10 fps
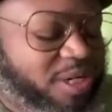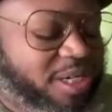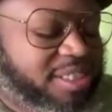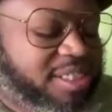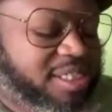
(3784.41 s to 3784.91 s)
to
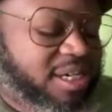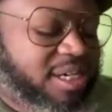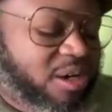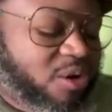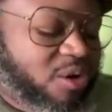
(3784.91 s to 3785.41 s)
us,
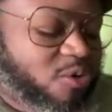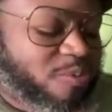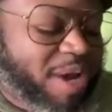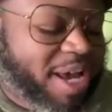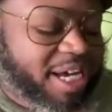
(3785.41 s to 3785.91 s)

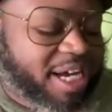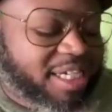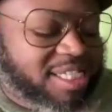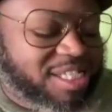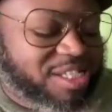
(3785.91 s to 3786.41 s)
who make
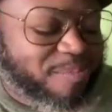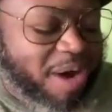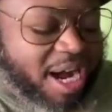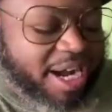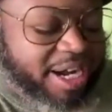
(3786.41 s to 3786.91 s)
us
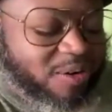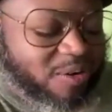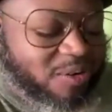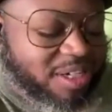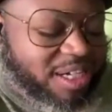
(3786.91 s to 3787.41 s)

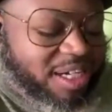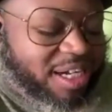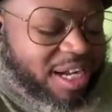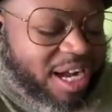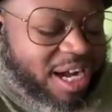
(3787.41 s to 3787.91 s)
smile
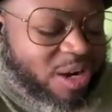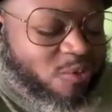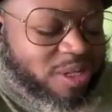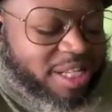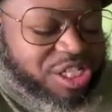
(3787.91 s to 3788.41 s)

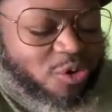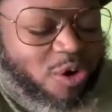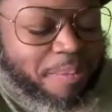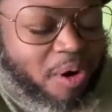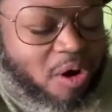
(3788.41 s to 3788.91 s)
when they
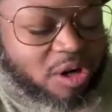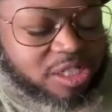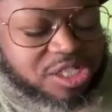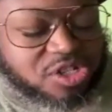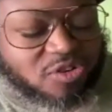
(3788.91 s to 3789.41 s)
show up
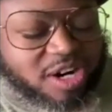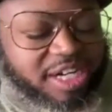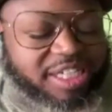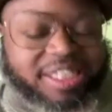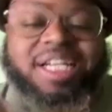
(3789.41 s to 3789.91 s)
on
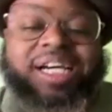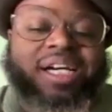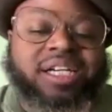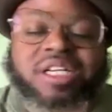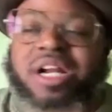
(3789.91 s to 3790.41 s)
screen,
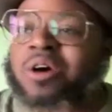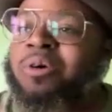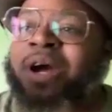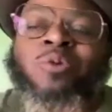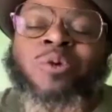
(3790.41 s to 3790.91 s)

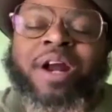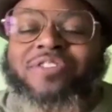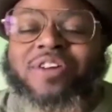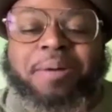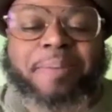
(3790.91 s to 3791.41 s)
in
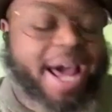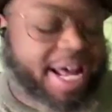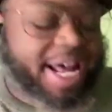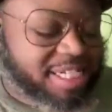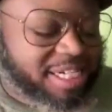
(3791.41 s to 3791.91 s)
whatever
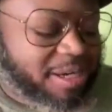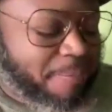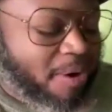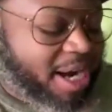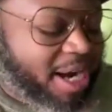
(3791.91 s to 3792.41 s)
capacity in
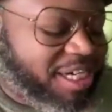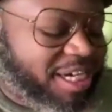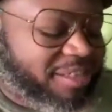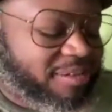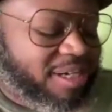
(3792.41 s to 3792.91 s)
a
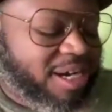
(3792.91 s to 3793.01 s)
project.